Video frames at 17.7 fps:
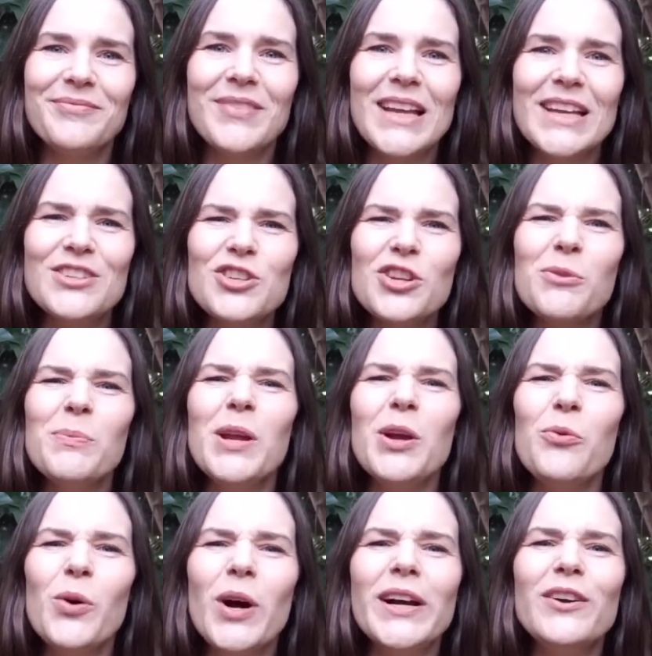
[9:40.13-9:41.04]
It took me a
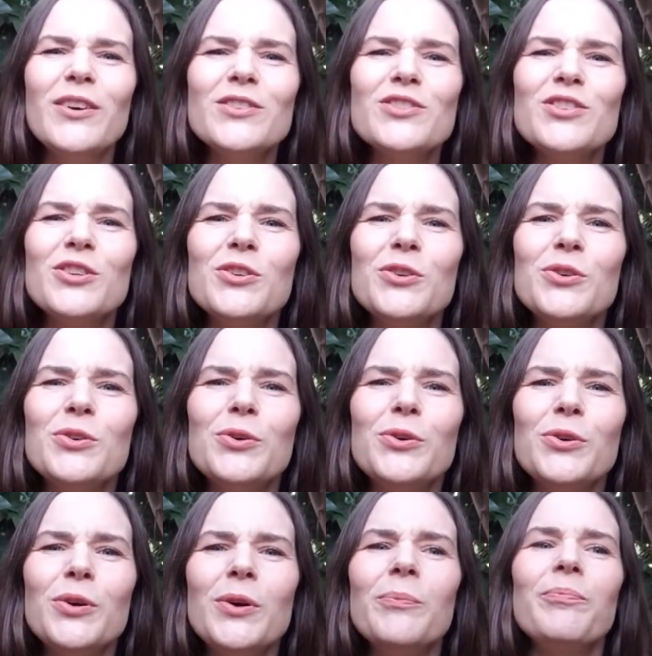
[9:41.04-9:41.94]
while
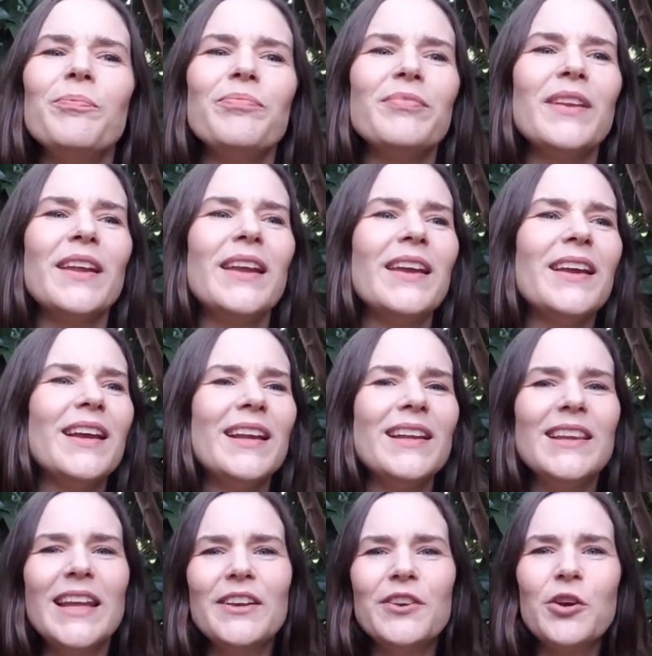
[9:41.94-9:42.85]
to
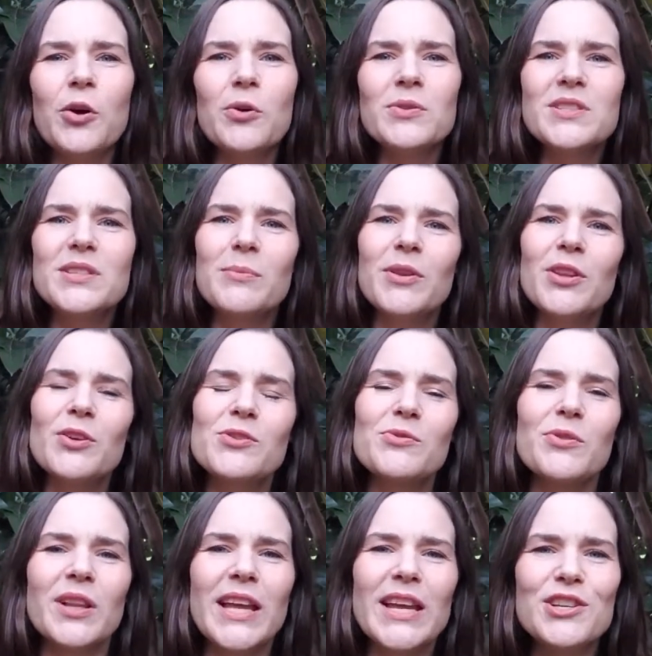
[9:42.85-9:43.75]
let go some of those
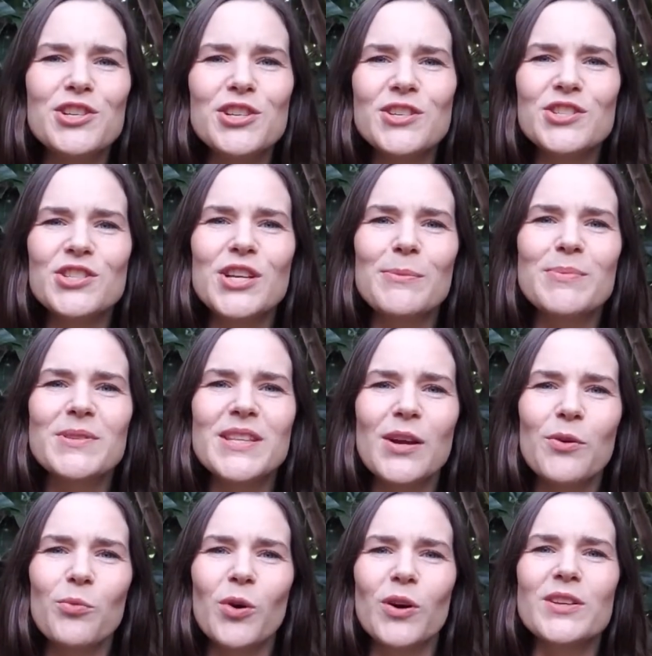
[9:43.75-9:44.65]
relationships
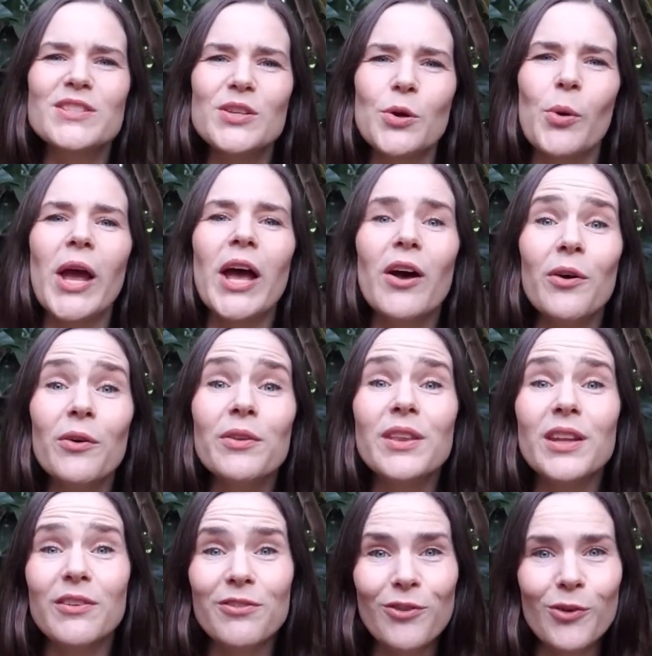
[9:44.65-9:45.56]
that weren't so
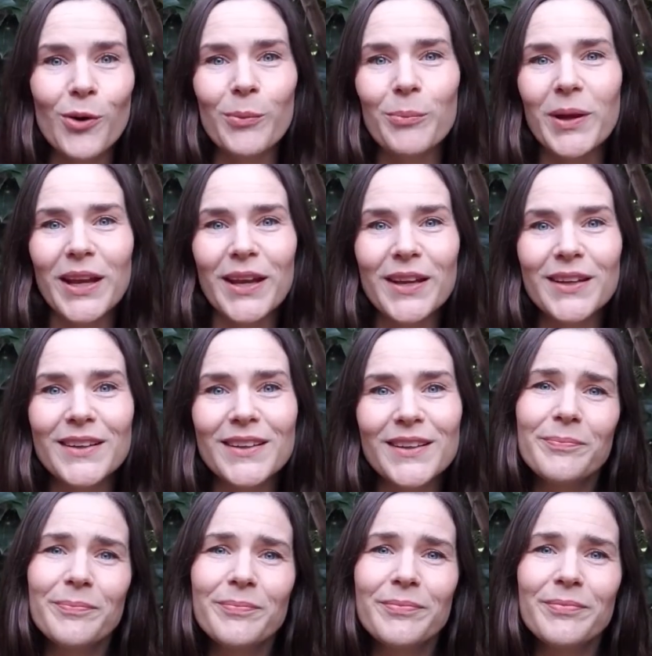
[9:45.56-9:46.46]
healthy for me.
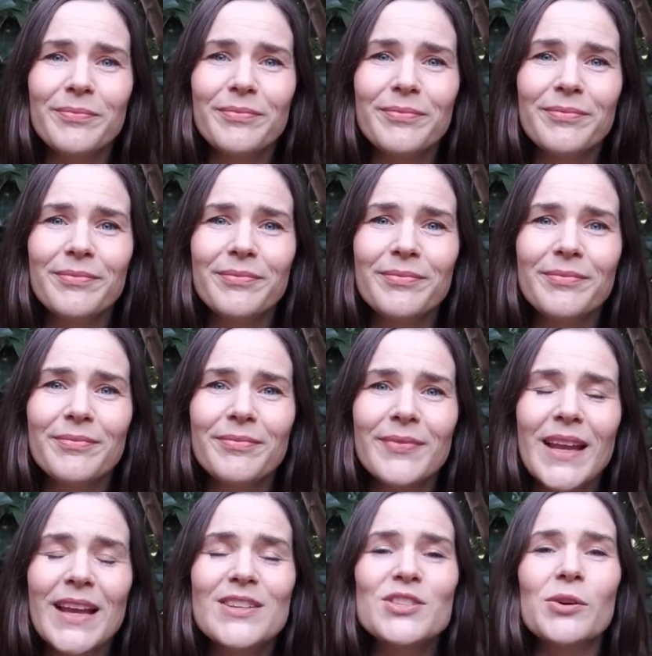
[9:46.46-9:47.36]

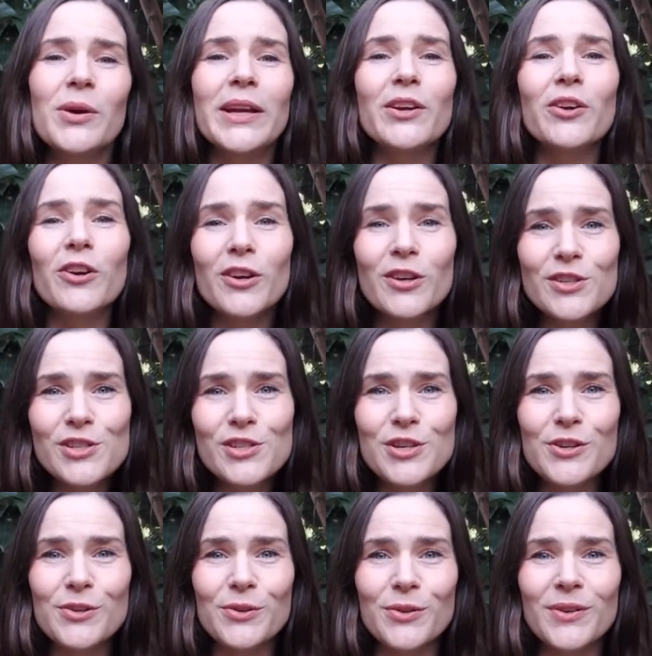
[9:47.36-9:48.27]
So I urge
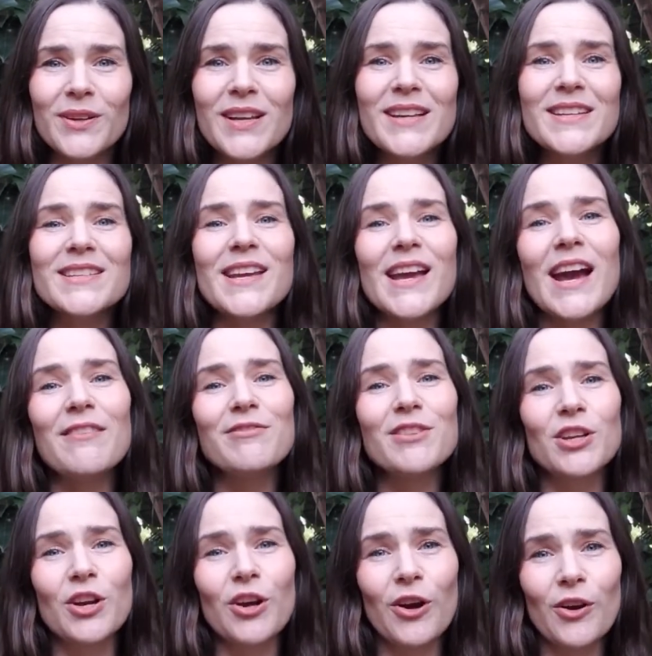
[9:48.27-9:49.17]
you to have
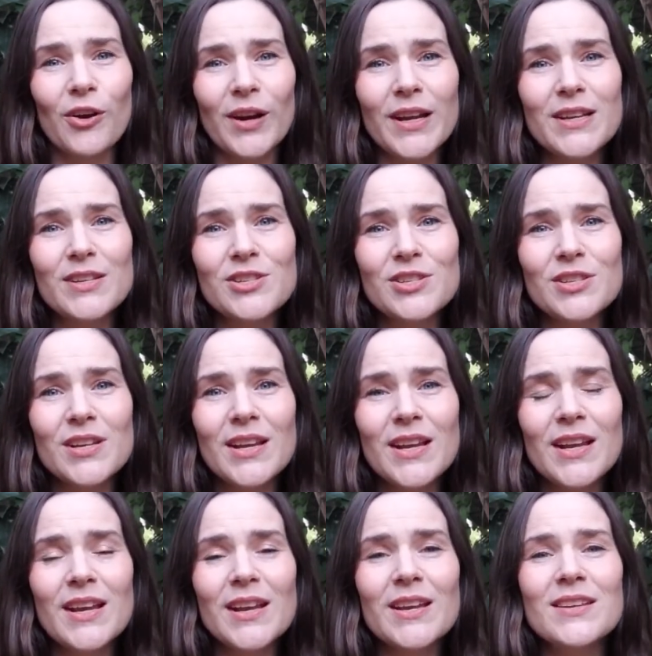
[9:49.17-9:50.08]
the courage
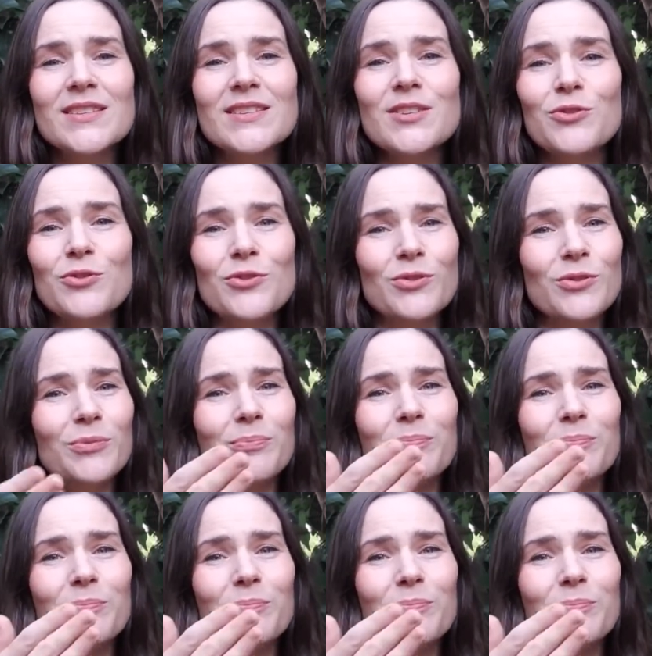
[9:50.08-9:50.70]
to